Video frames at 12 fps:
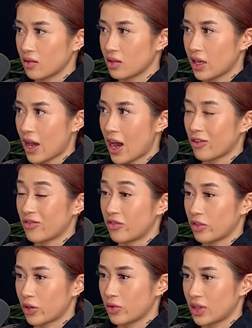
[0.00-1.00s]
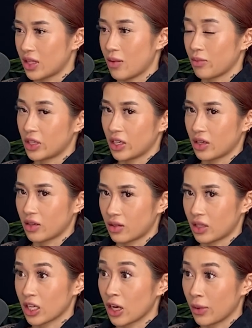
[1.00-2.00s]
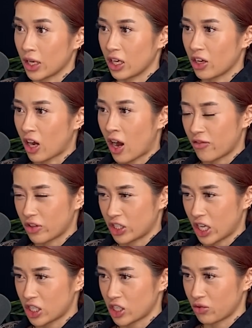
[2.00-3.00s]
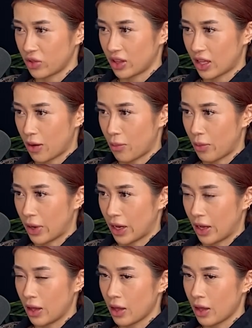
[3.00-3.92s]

yeah, I would flirt with them, cook up a good conversation with them, but